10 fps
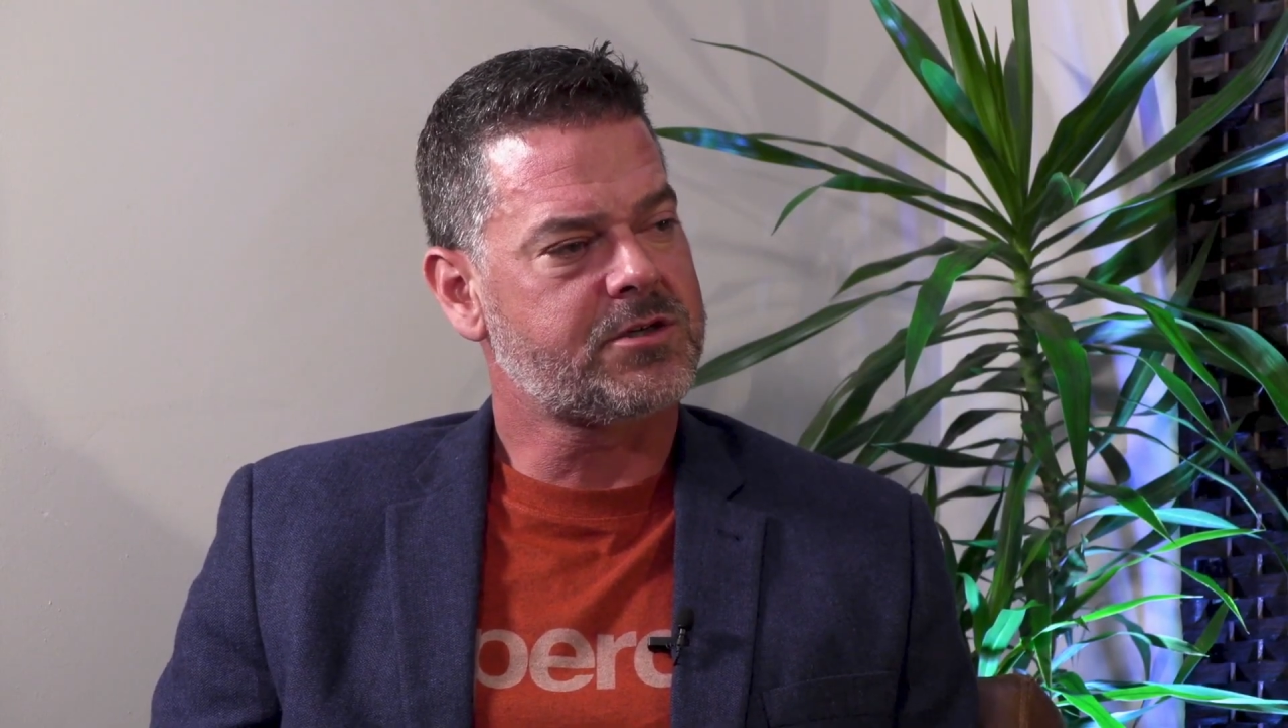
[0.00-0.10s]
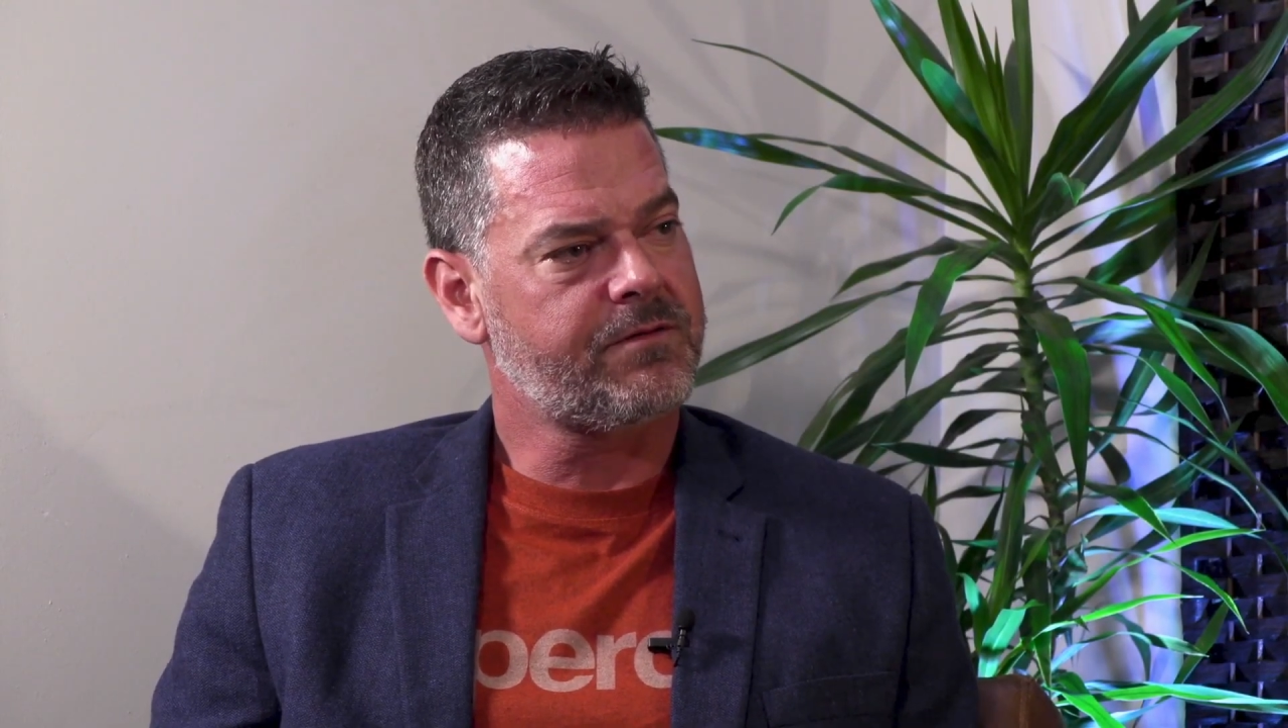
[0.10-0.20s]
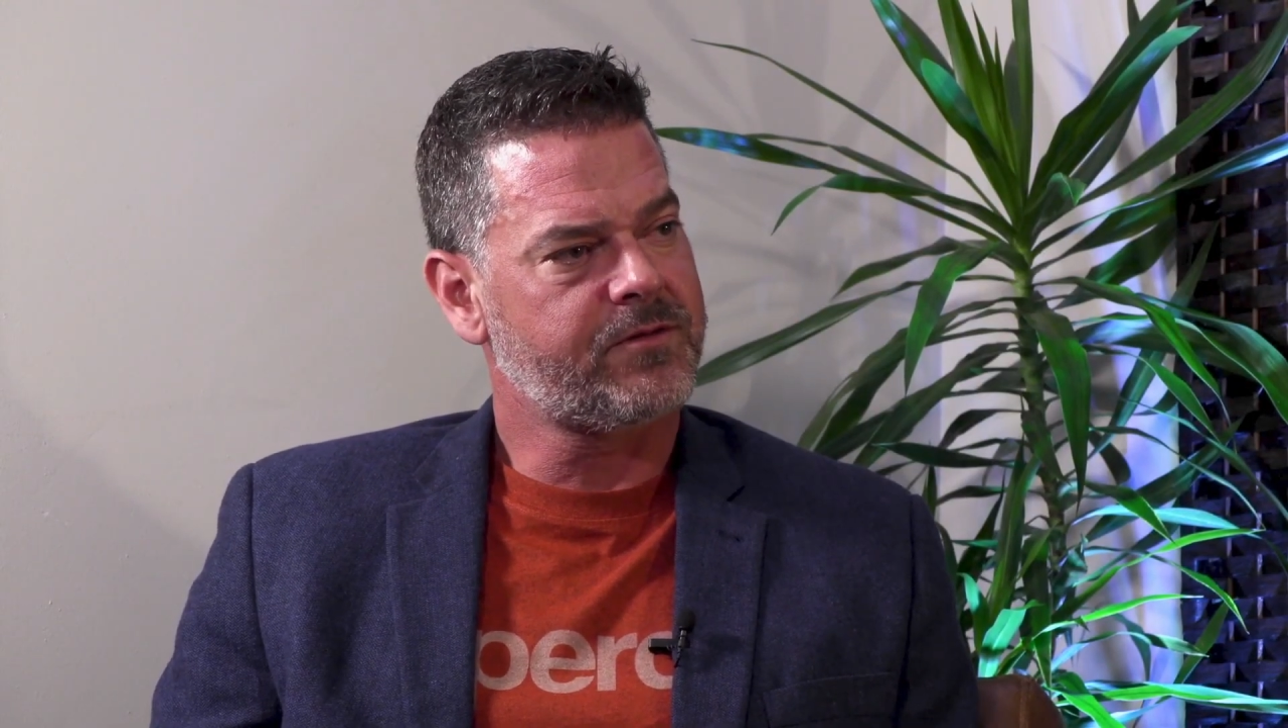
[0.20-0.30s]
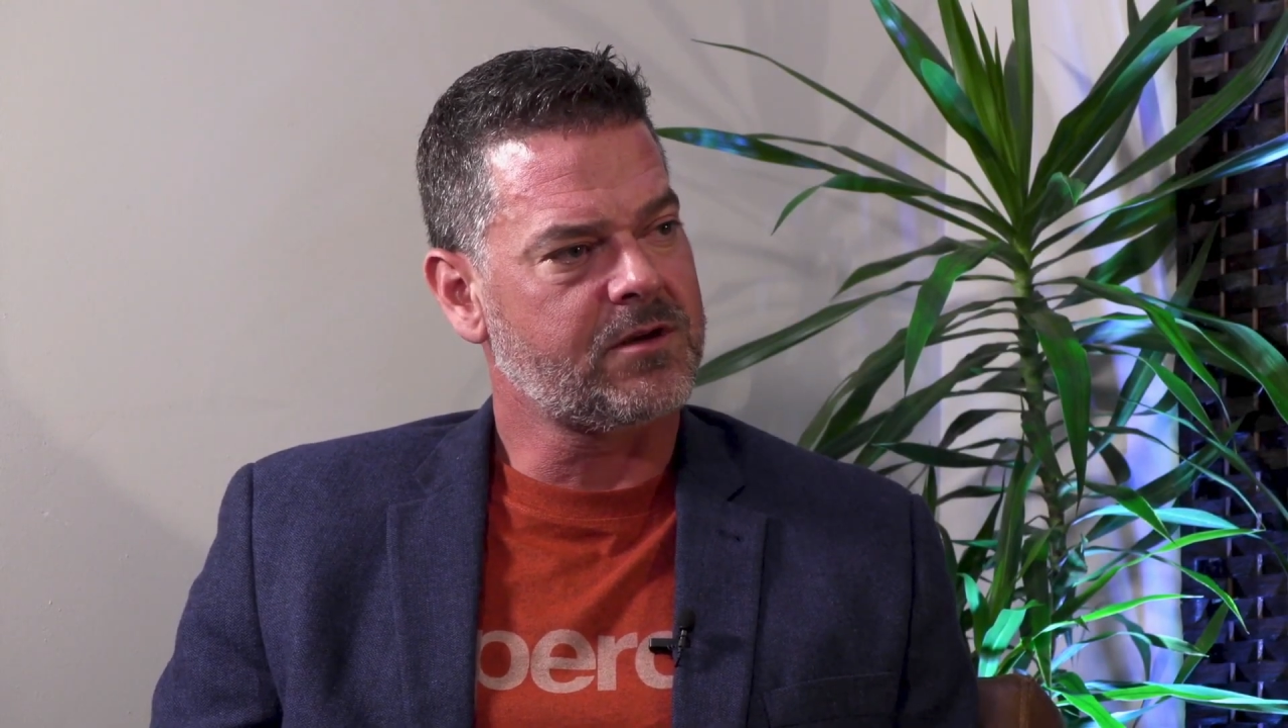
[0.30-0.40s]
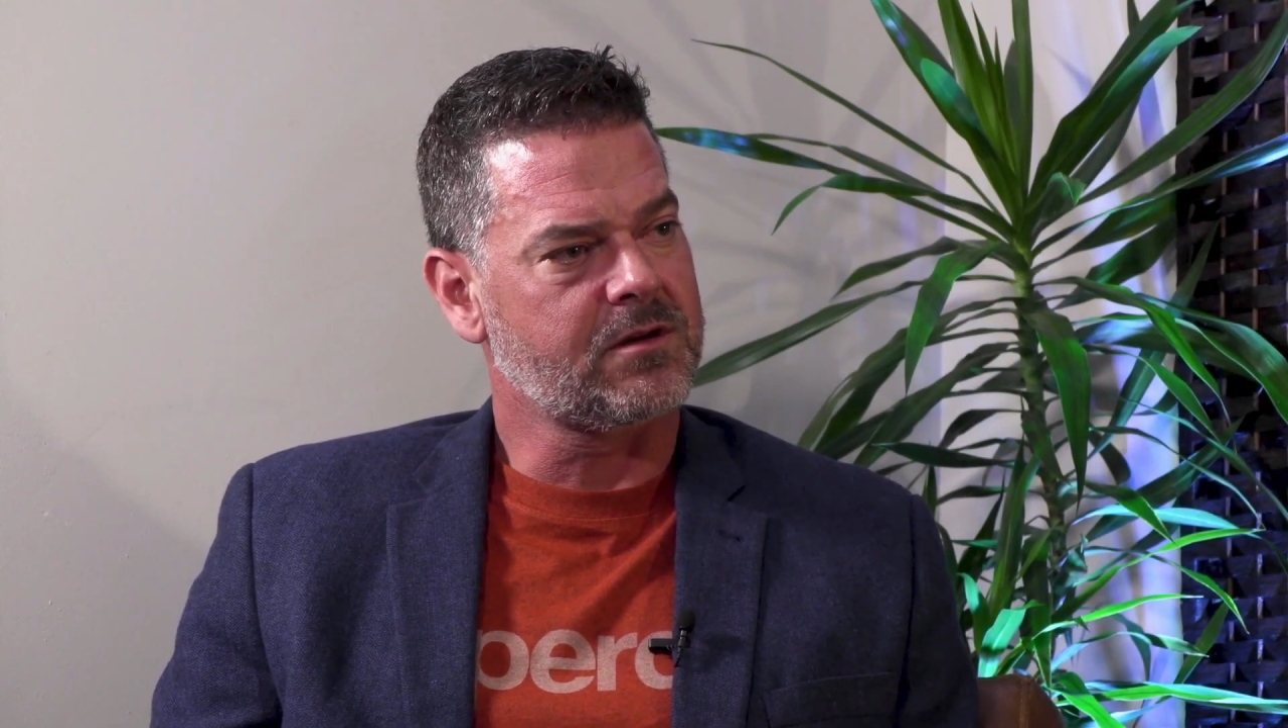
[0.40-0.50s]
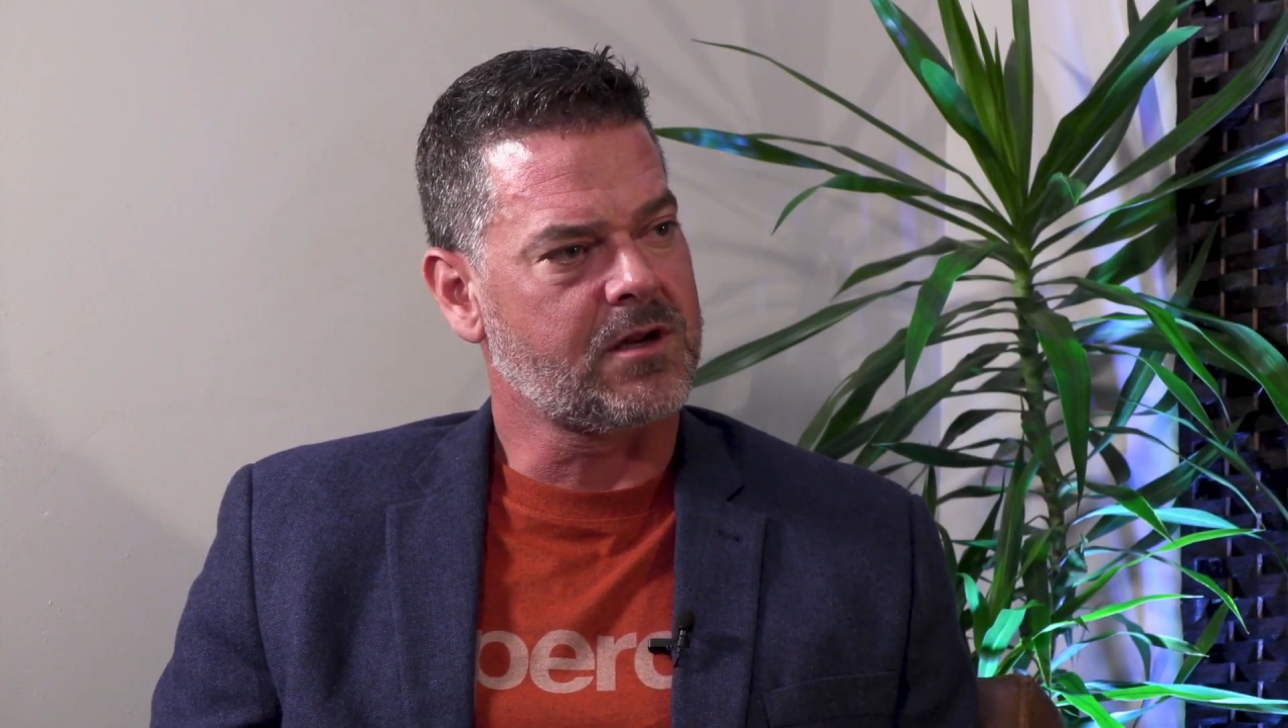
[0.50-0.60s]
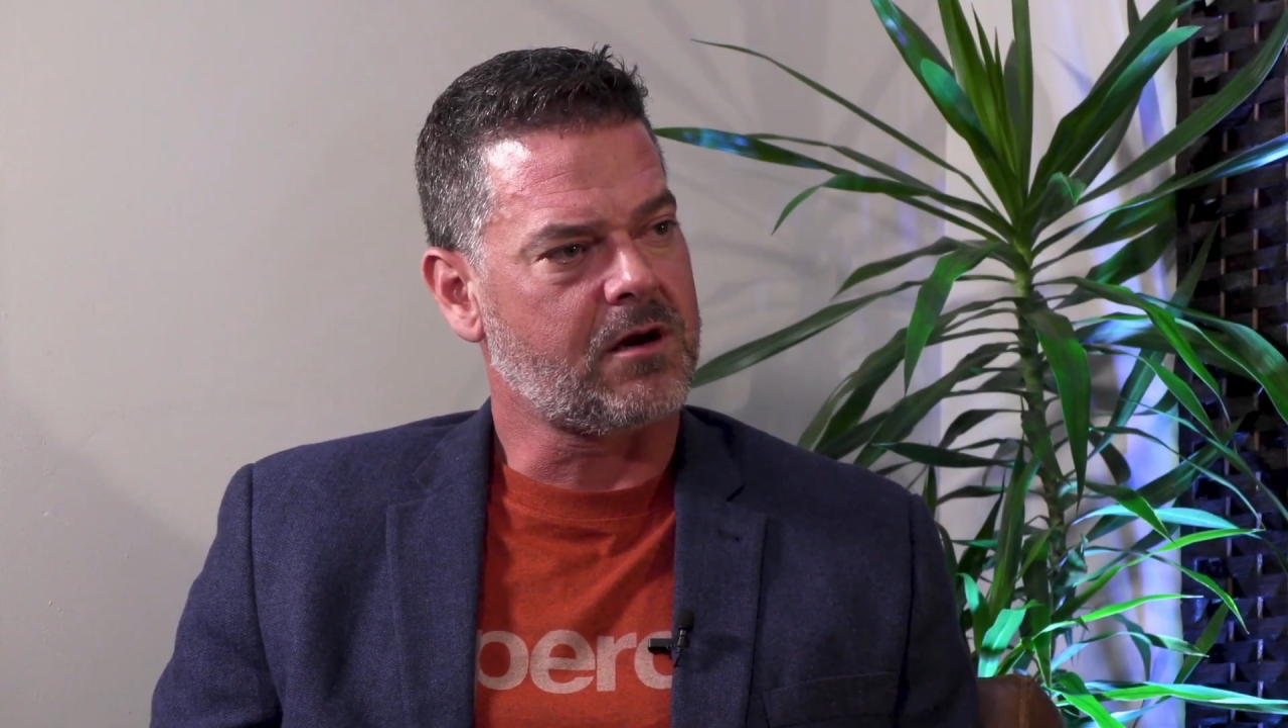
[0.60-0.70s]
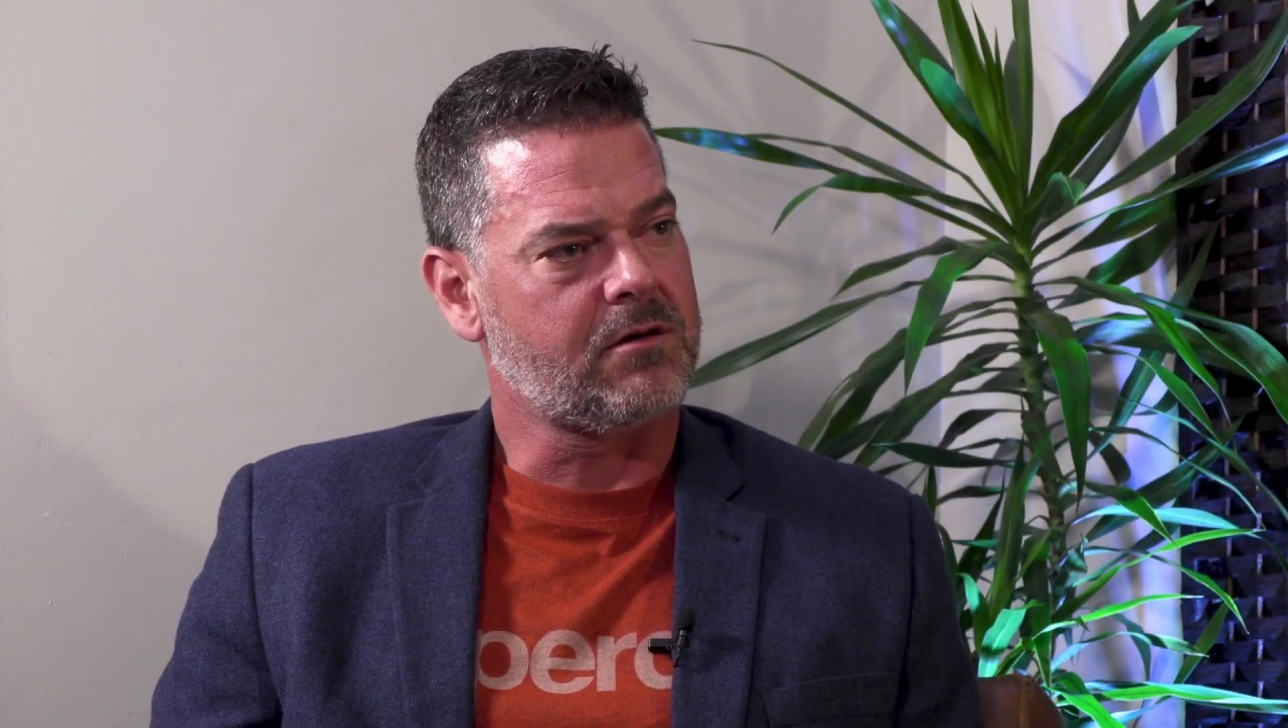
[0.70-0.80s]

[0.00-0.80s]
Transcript: shifting